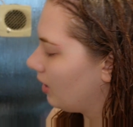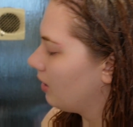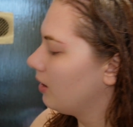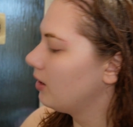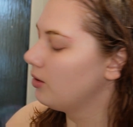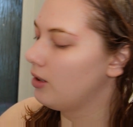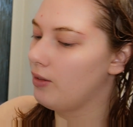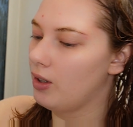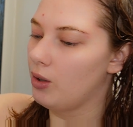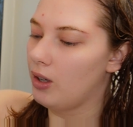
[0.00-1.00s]
think I don't have
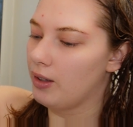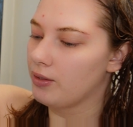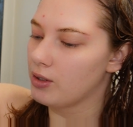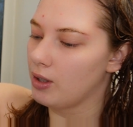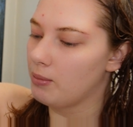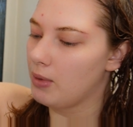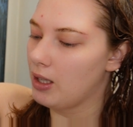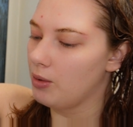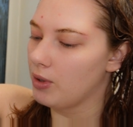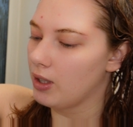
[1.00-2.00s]
a lot left, so I
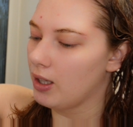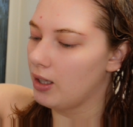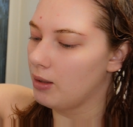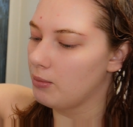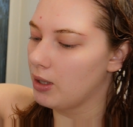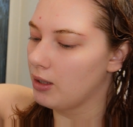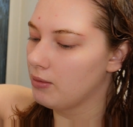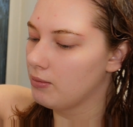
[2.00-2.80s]
mainly want to get it in my